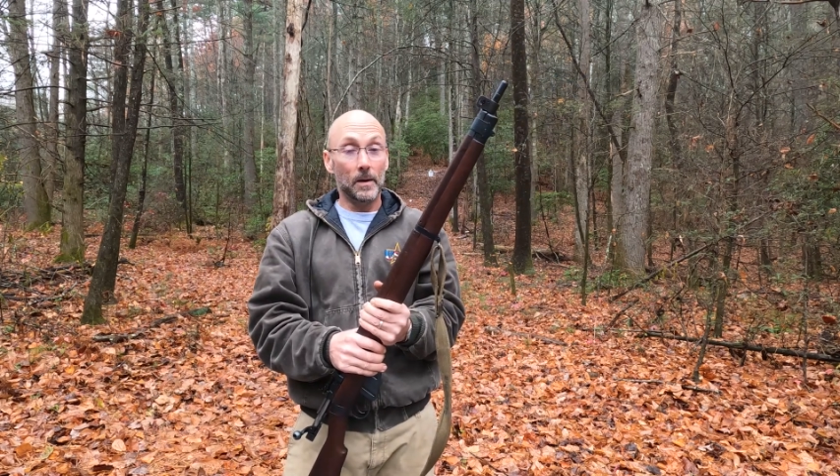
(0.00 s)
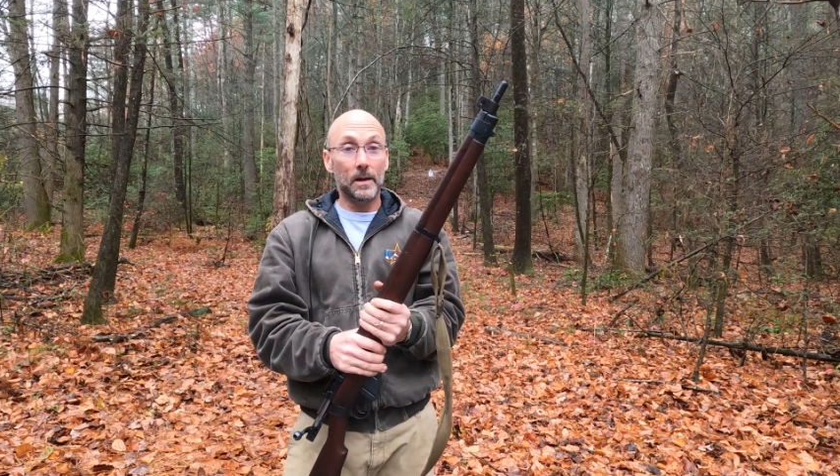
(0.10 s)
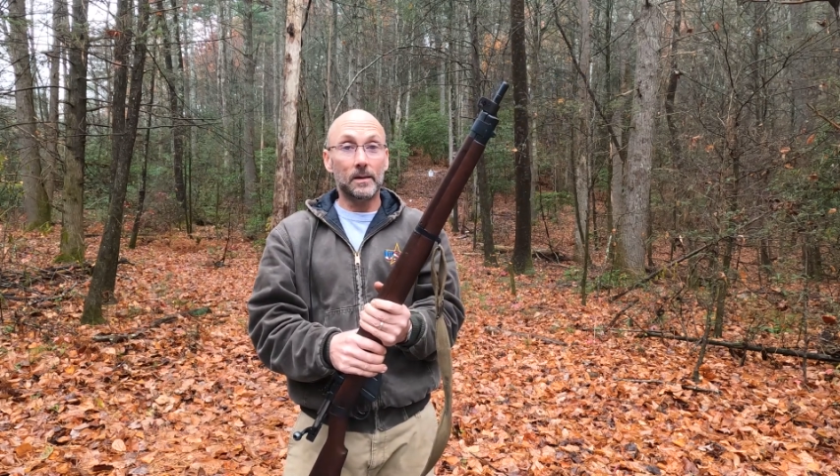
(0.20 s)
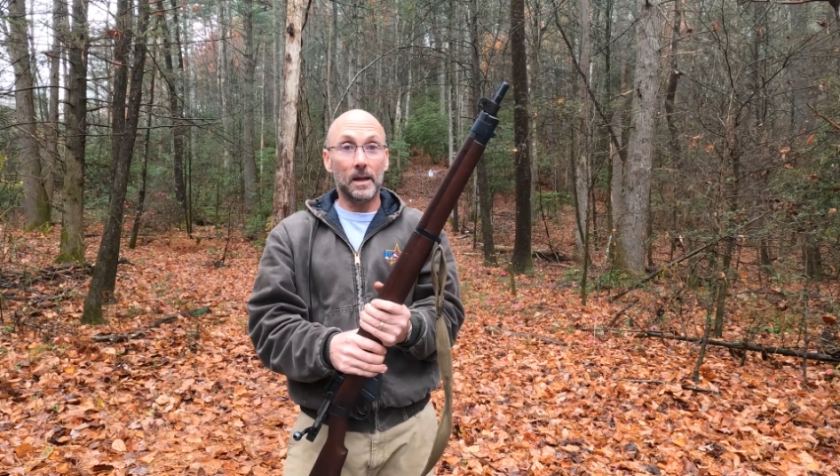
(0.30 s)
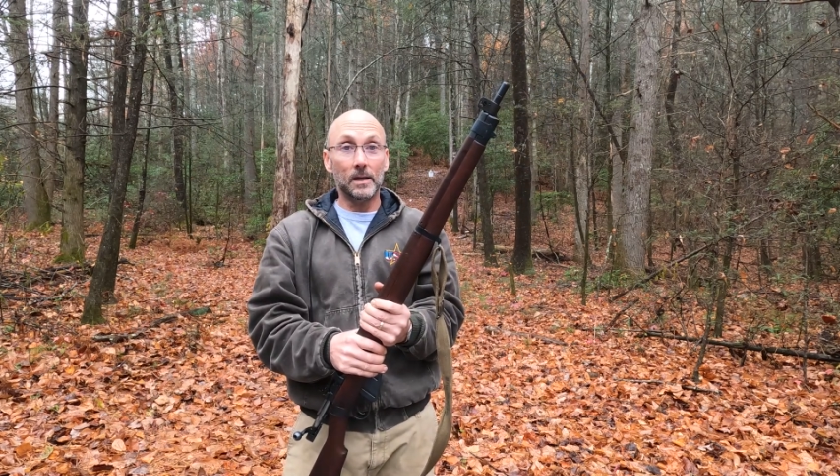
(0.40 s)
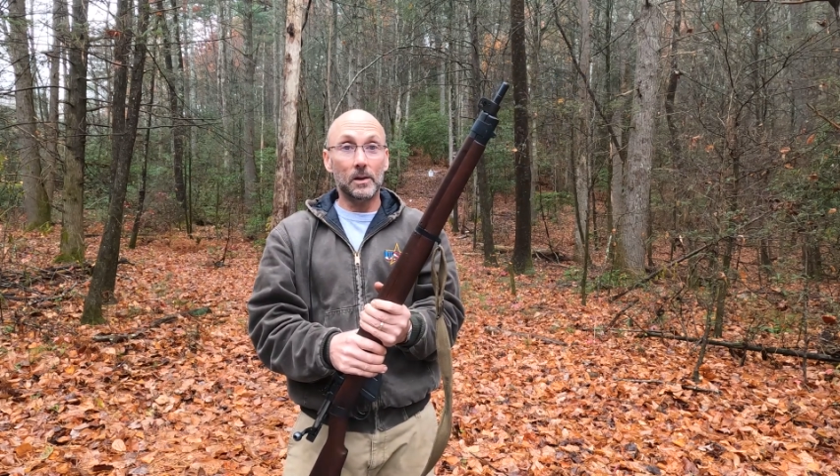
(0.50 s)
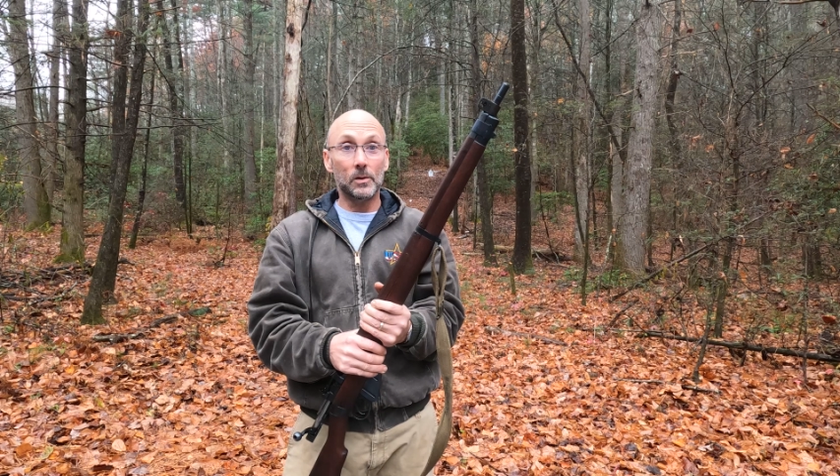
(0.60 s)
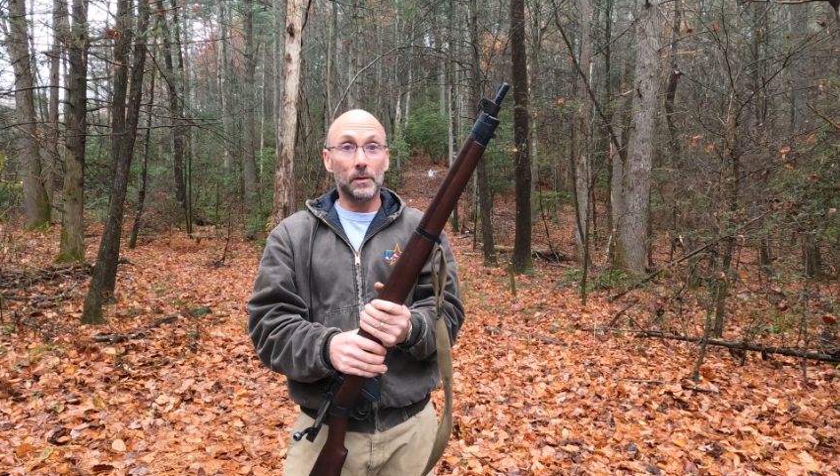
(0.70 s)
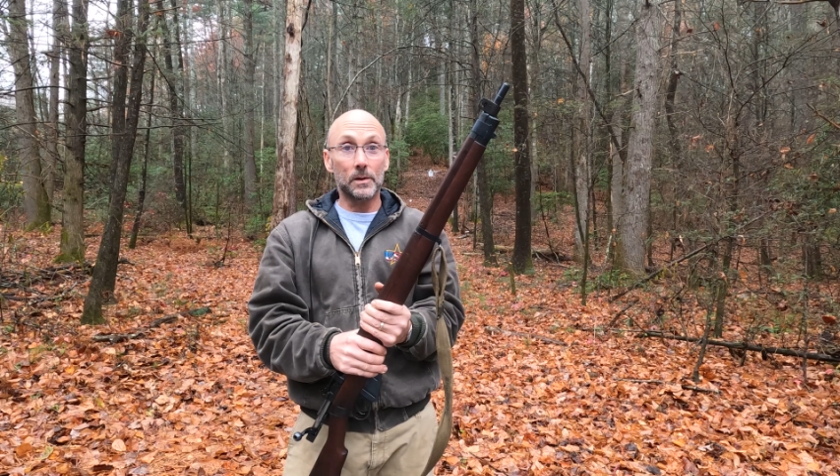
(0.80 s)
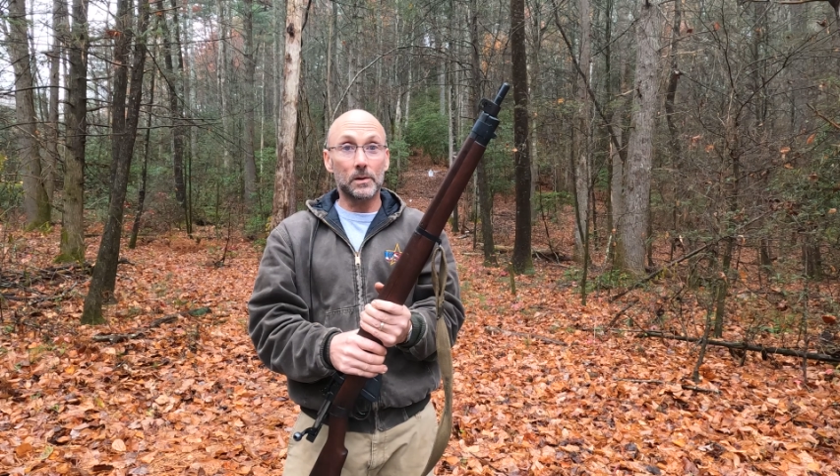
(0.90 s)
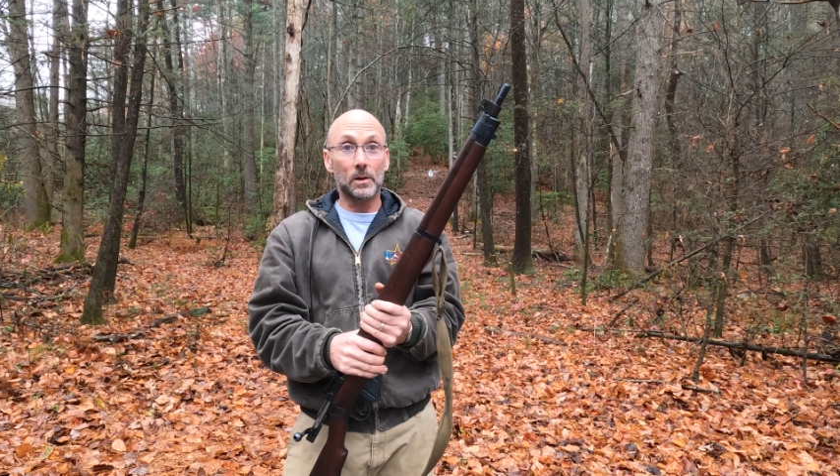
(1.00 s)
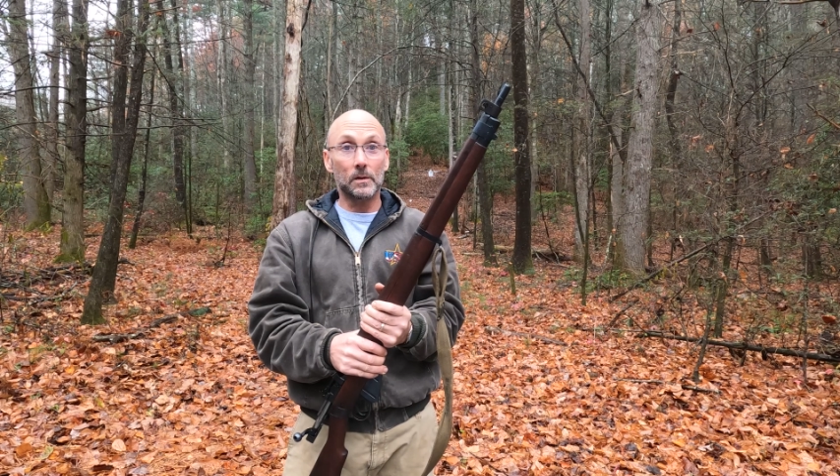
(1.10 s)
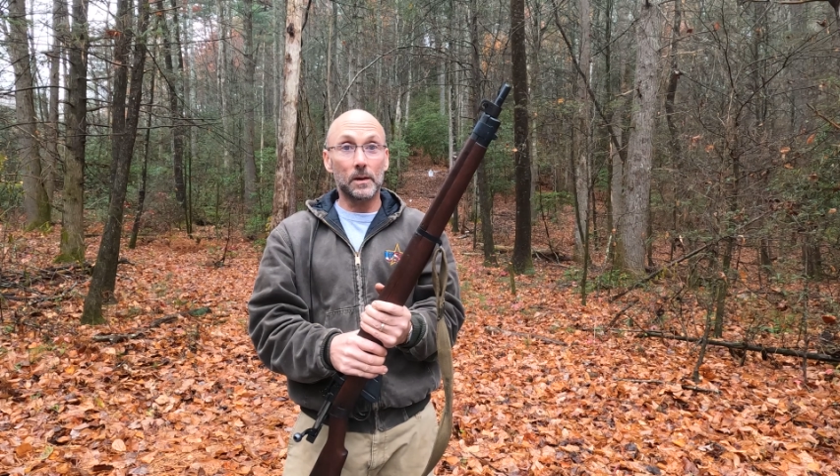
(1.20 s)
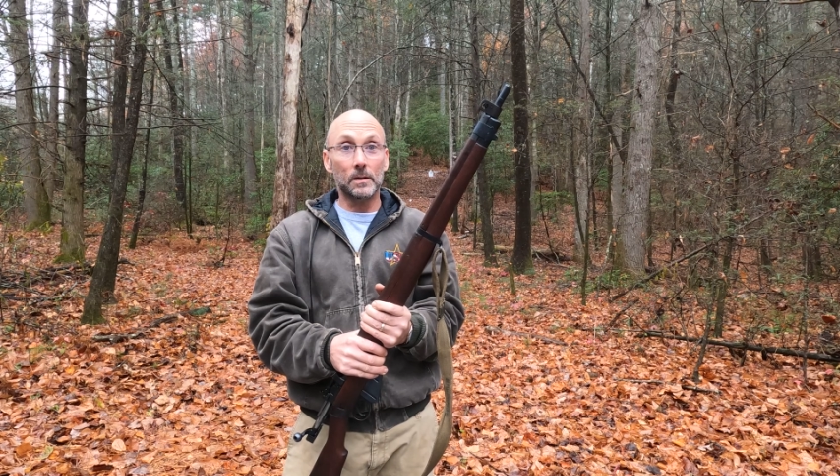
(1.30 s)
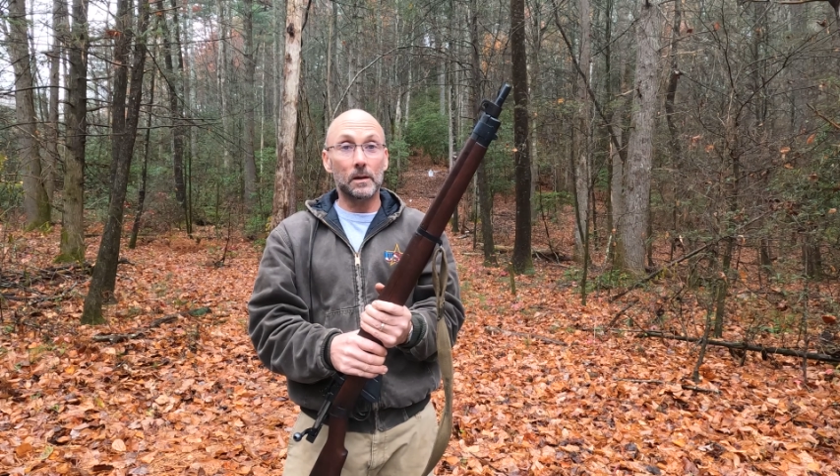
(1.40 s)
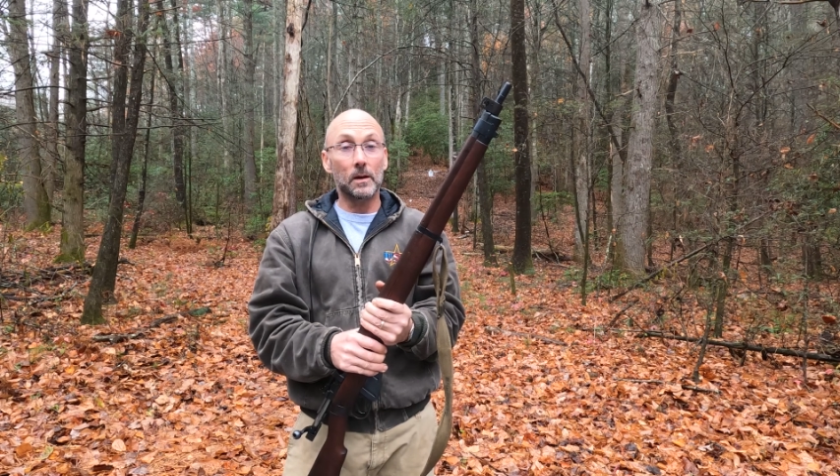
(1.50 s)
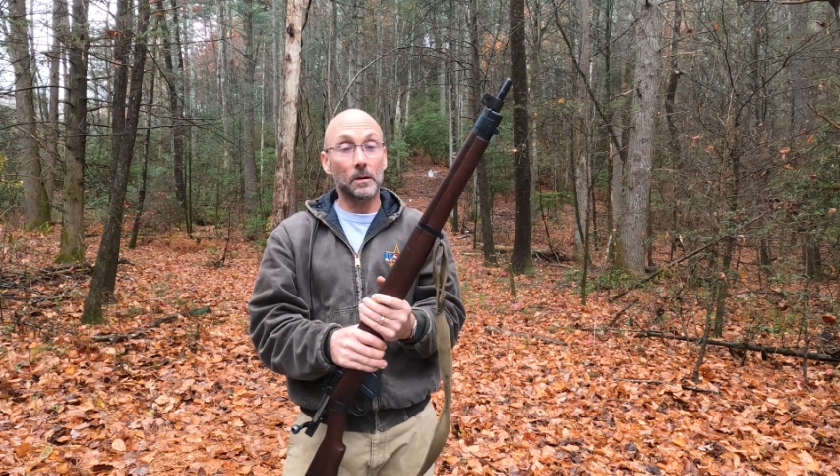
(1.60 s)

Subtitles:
and thank you for serving.